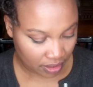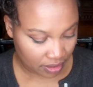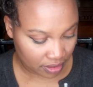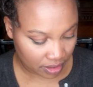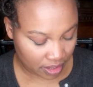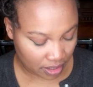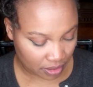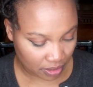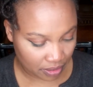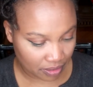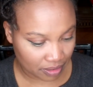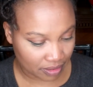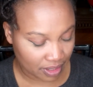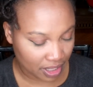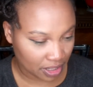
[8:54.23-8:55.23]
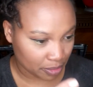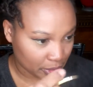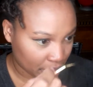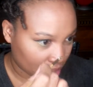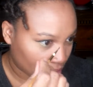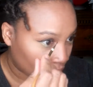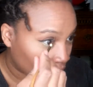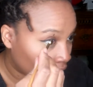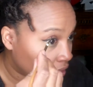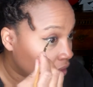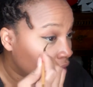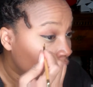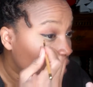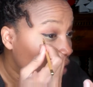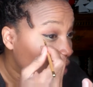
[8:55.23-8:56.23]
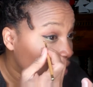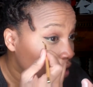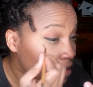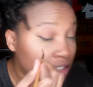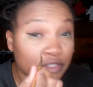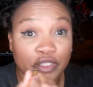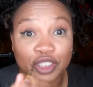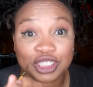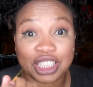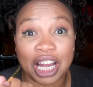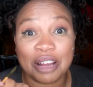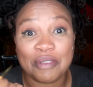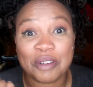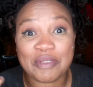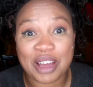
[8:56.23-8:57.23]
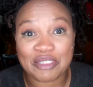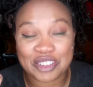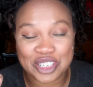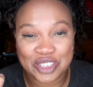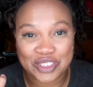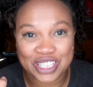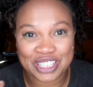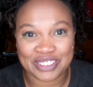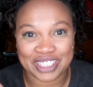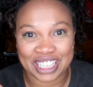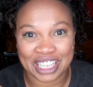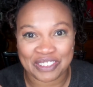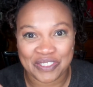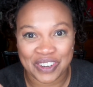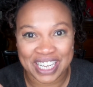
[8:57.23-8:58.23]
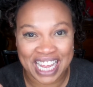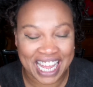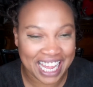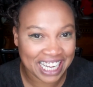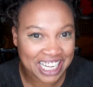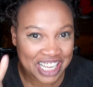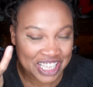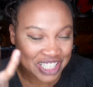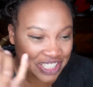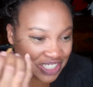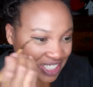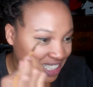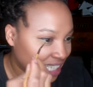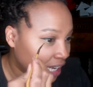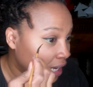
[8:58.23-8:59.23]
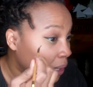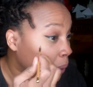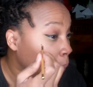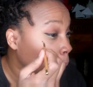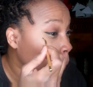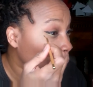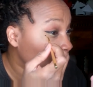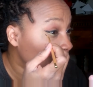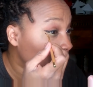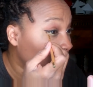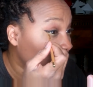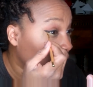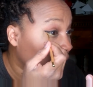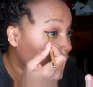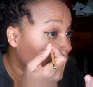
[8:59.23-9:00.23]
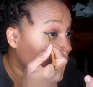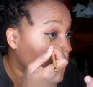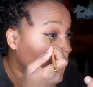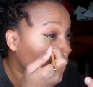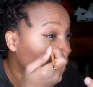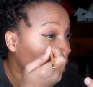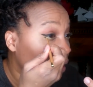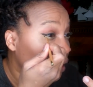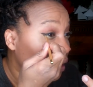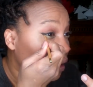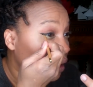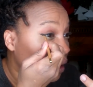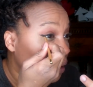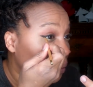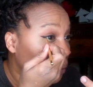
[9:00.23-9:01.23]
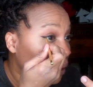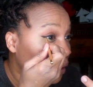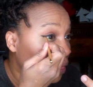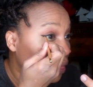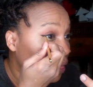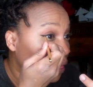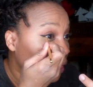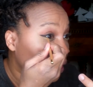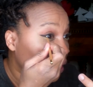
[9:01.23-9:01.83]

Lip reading: So that's pretty cool. This is the first time I'm ever doing it with like one hand. Usually I hold my eye out with